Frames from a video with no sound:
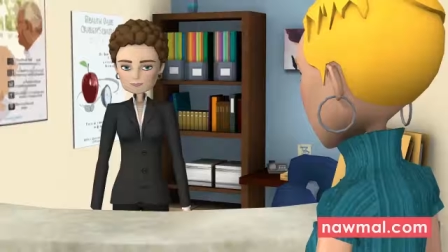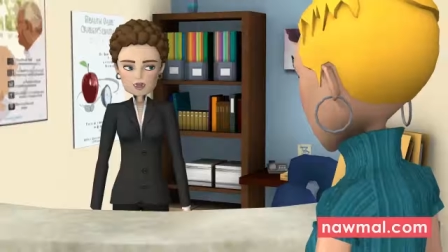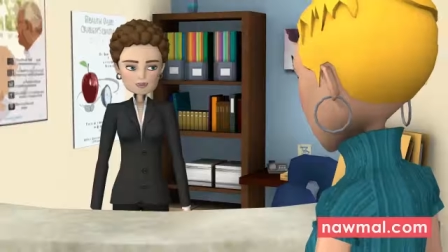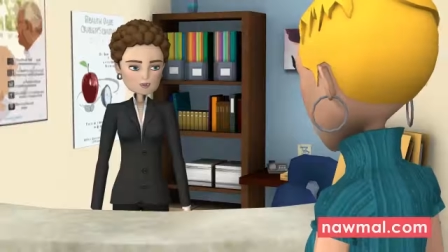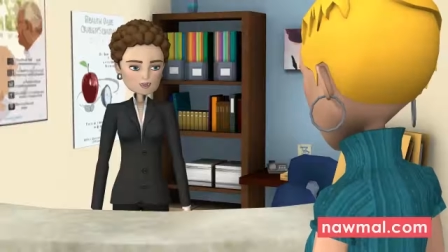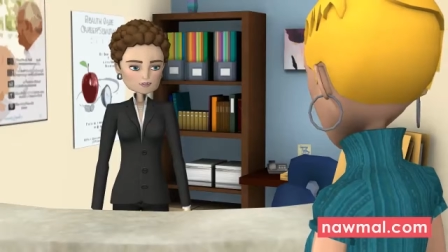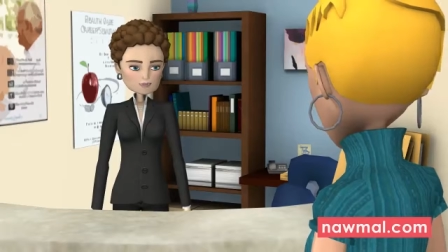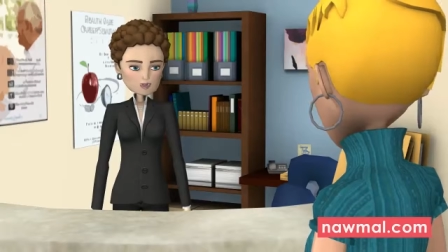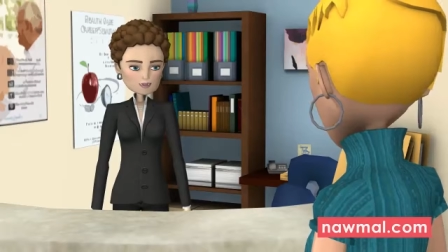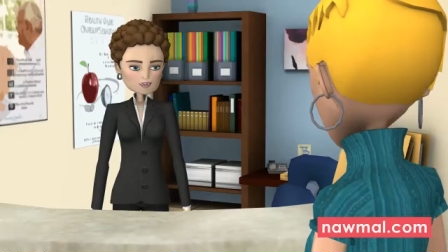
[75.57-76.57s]
Have you
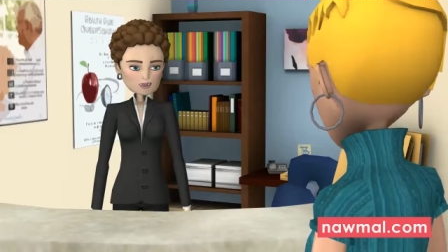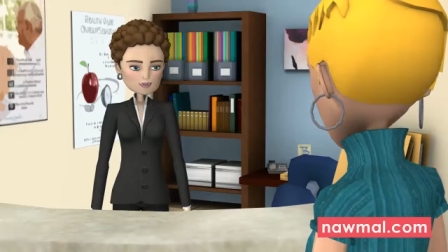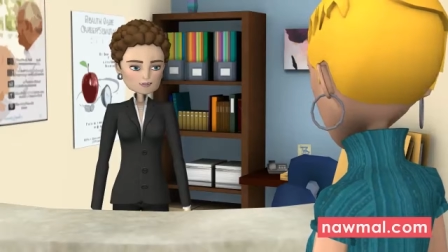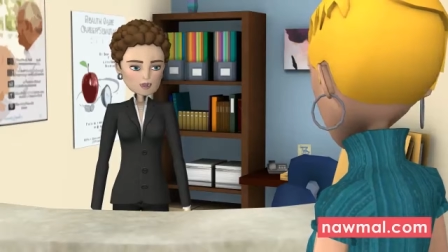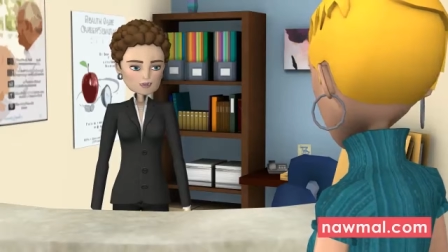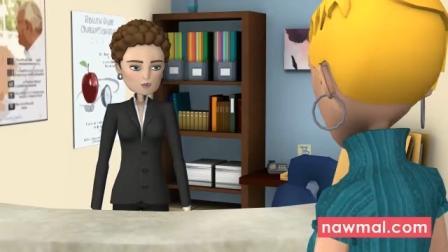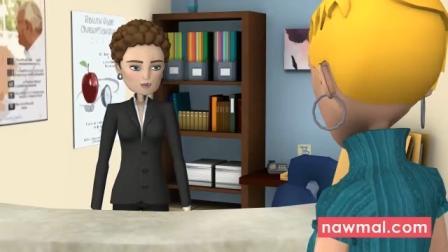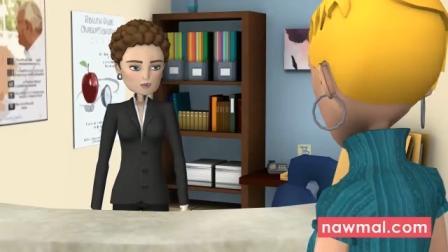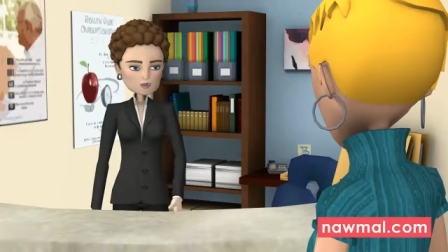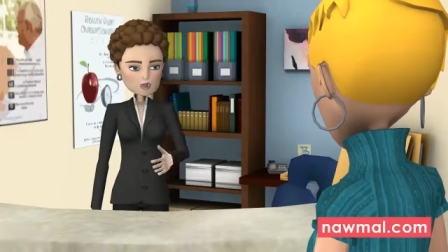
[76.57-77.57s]
experienced a fever of
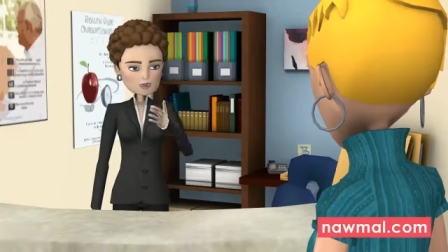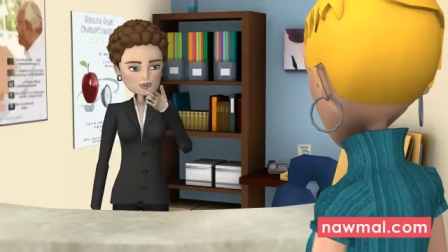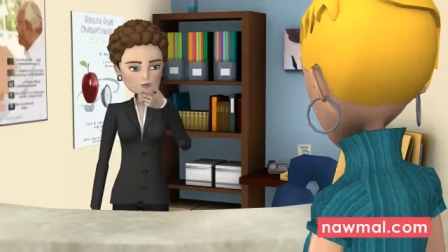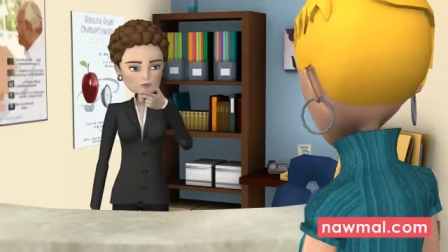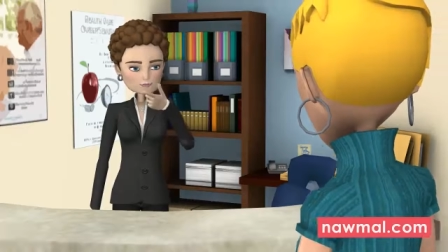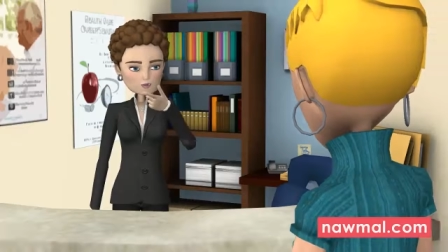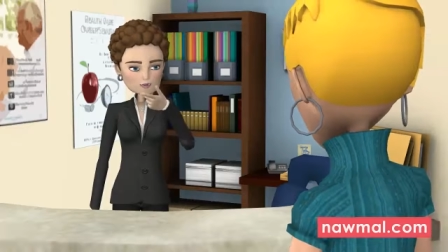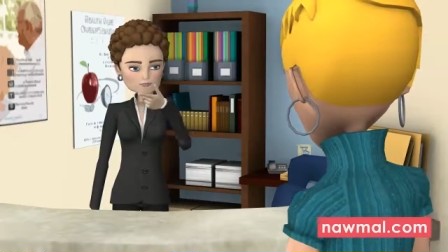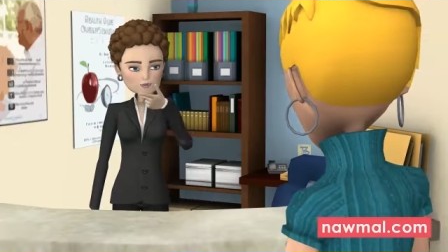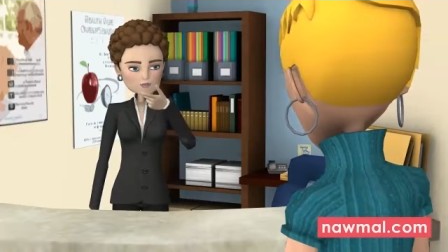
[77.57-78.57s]

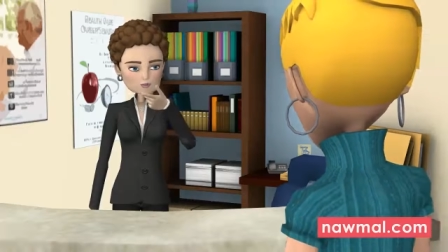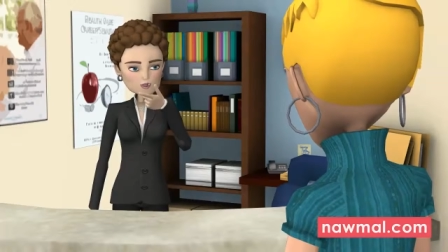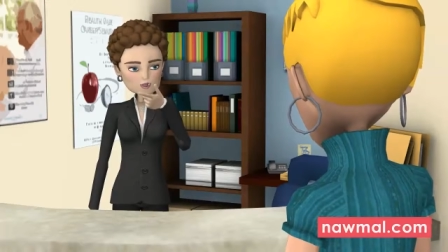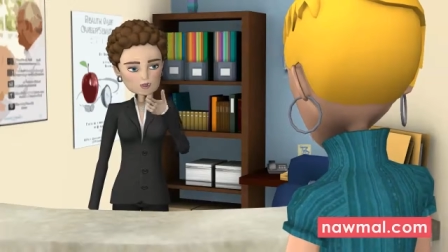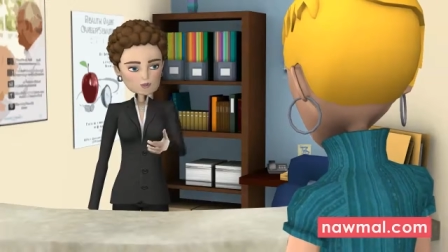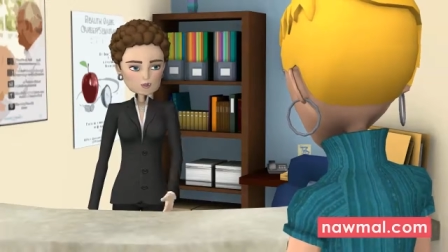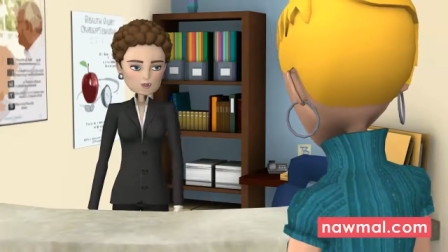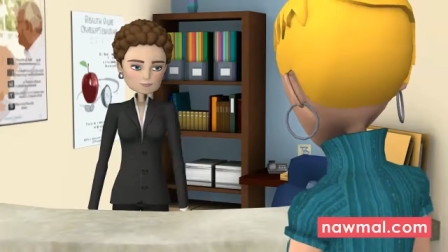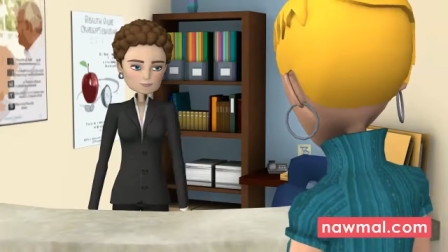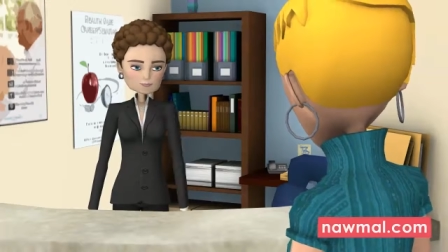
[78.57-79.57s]
101.5 or
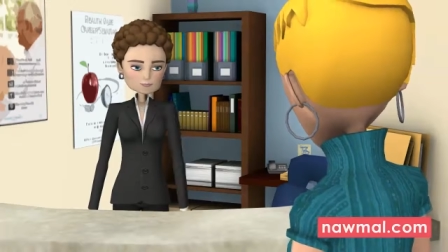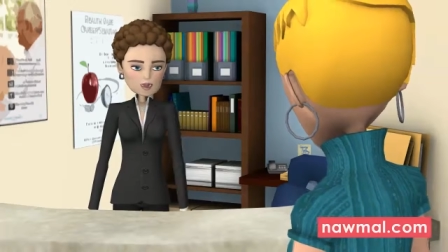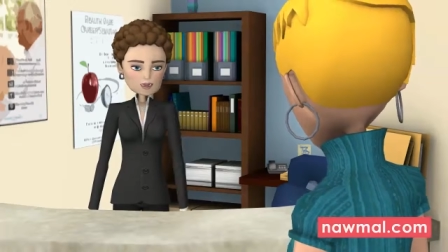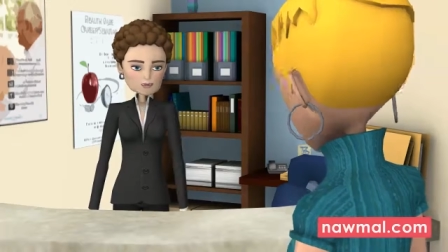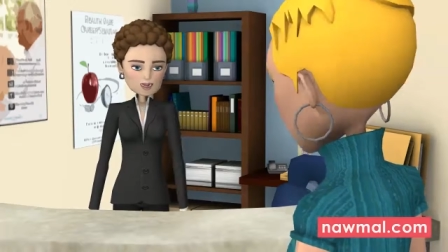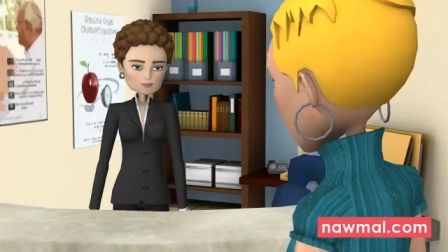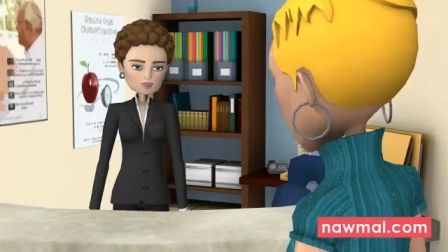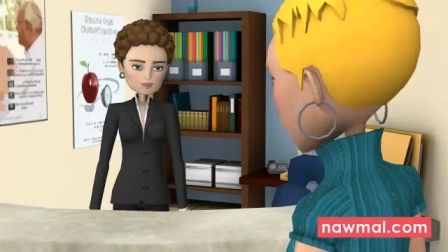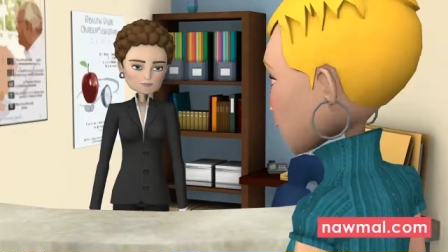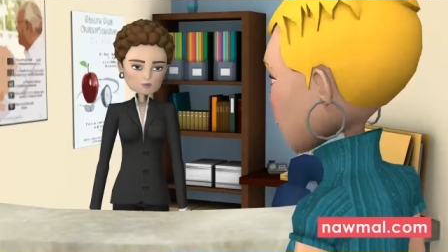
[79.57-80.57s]
greater?
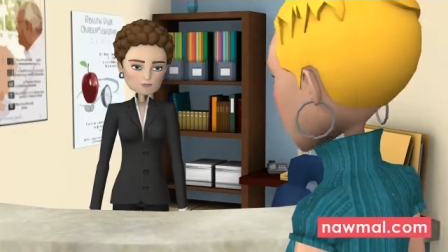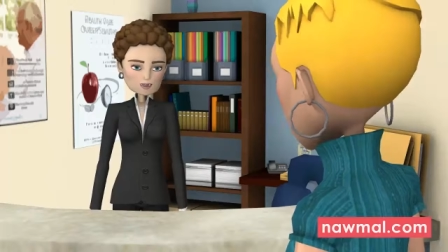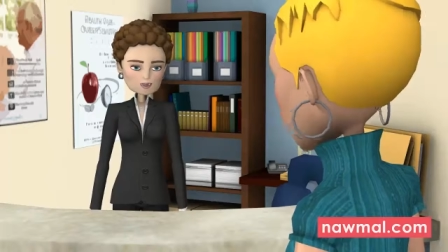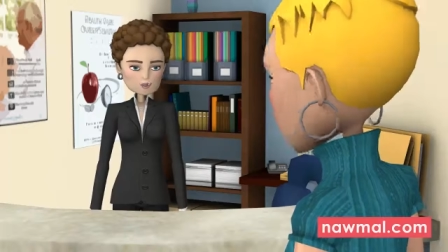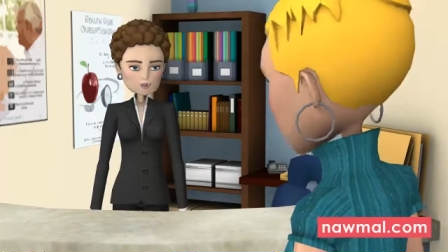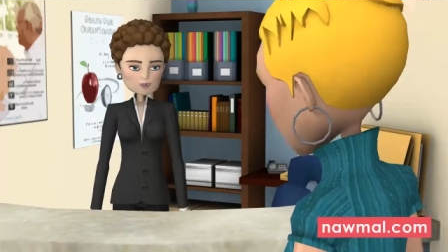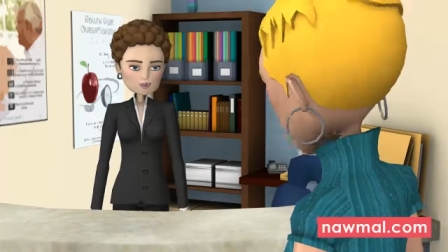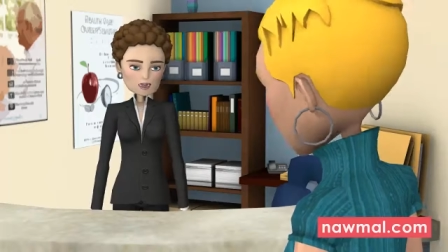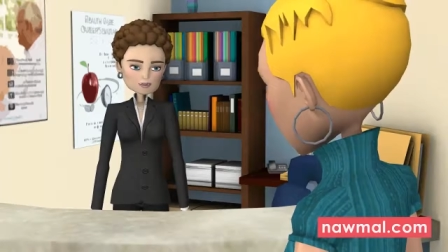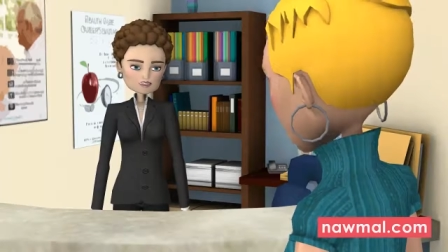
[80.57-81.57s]
Headache, vomiting or
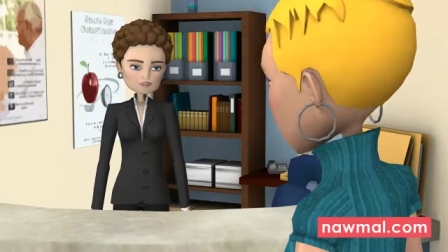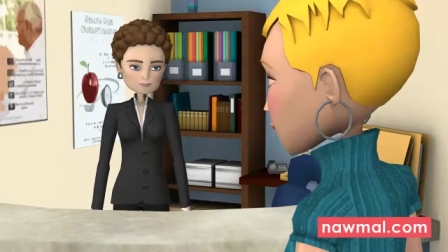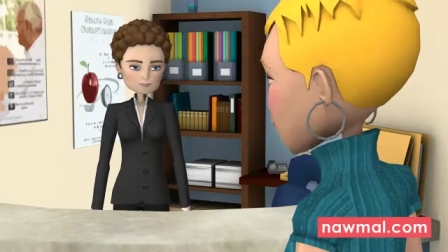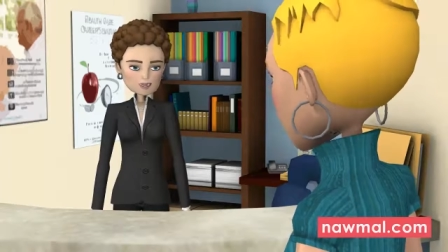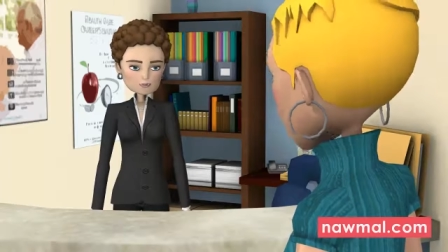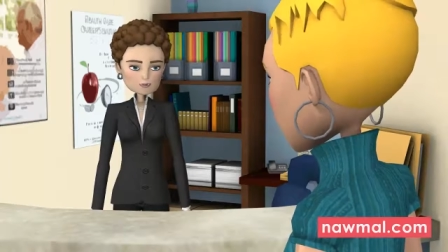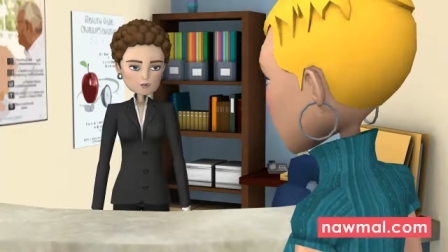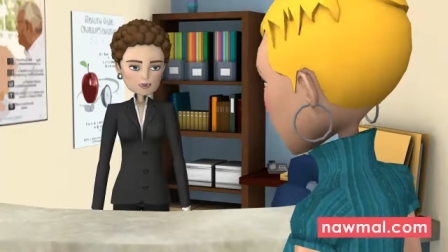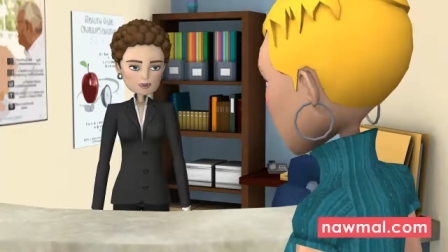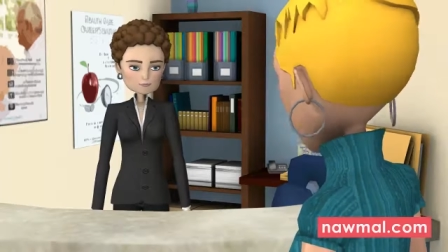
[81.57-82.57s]
weakness,
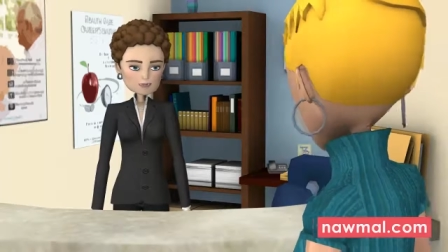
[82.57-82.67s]
abdominal